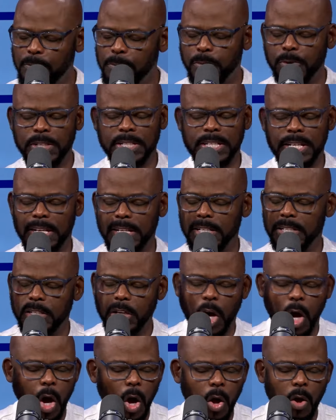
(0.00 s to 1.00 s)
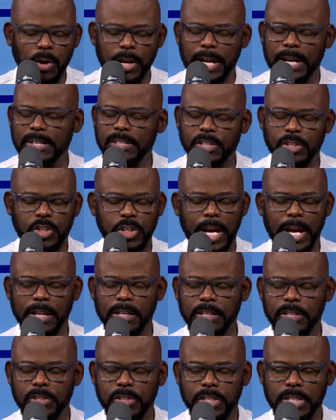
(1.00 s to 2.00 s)
presents all kinds of
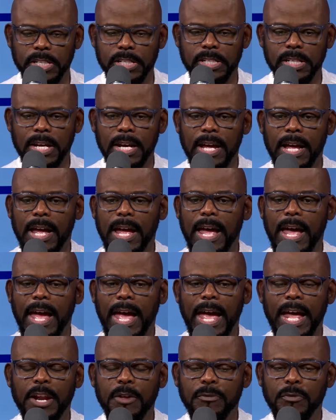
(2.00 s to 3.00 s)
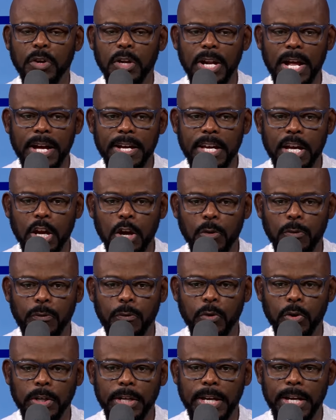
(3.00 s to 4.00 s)
challenges. Yes. And if you're not
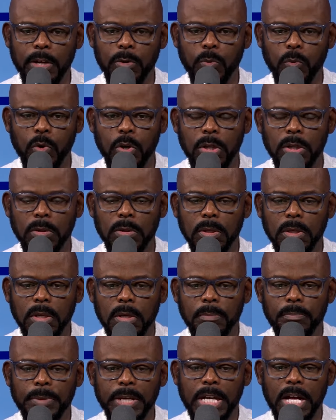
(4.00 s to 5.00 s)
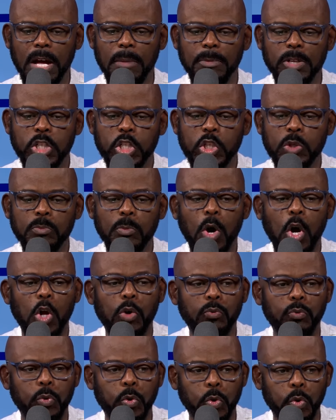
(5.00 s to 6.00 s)
careful, it will become a small
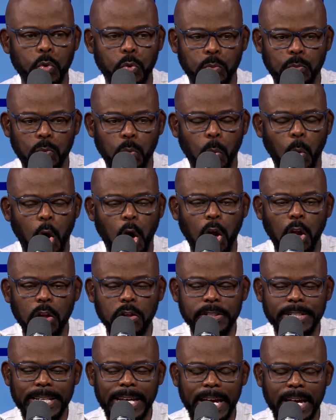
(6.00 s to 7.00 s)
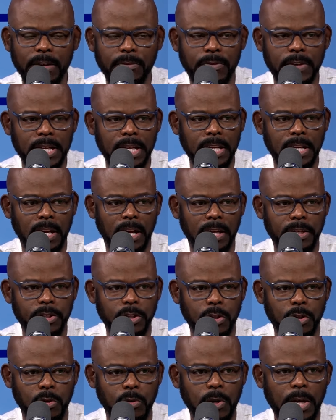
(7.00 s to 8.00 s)
room, walls caving in on
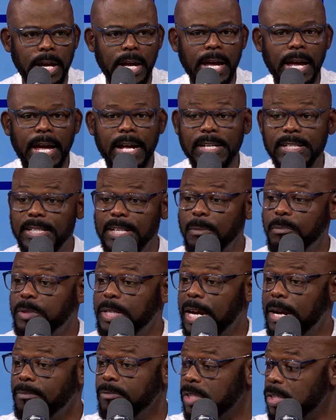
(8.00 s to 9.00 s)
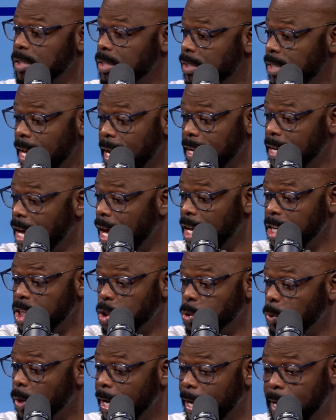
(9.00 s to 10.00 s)
you. Mm-hmm. And sometimes, thank God, you
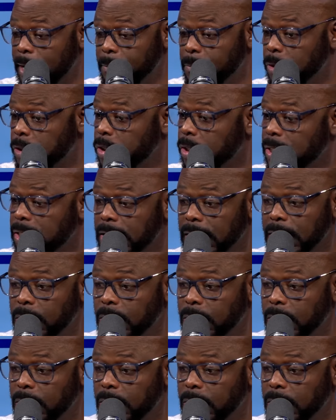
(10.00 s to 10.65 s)
were able to deal